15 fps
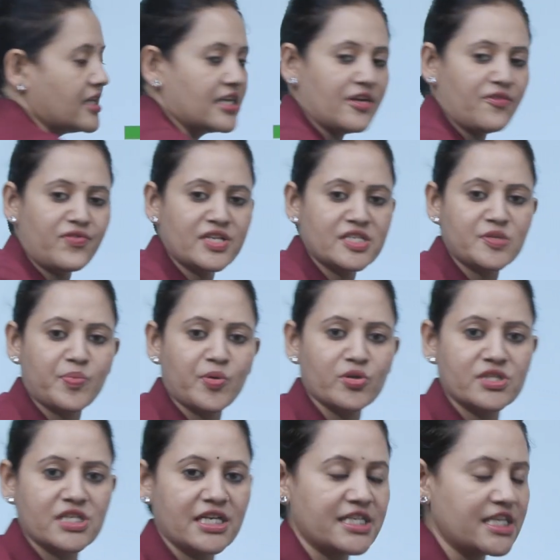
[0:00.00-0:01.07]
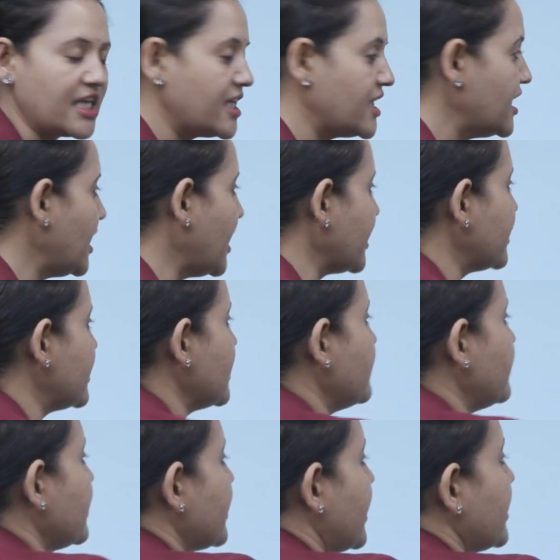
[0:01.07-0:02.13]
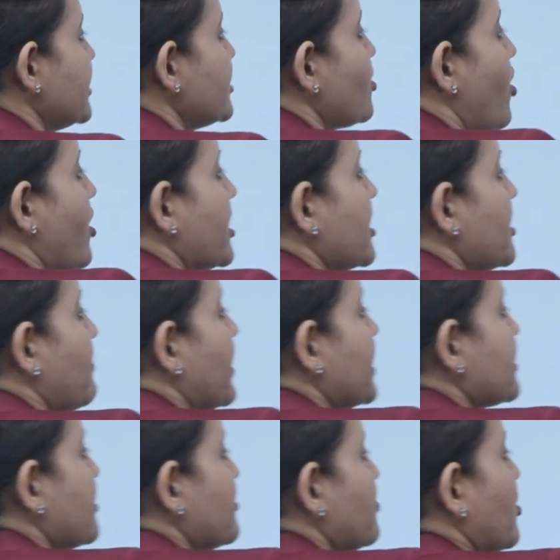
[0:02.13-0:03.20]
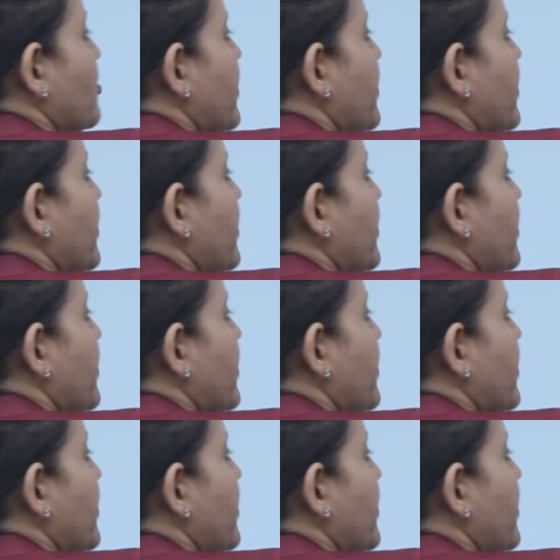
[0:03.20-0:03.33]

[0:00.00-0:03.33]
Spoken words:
different sports are taken like table tennis, hockey, basketball,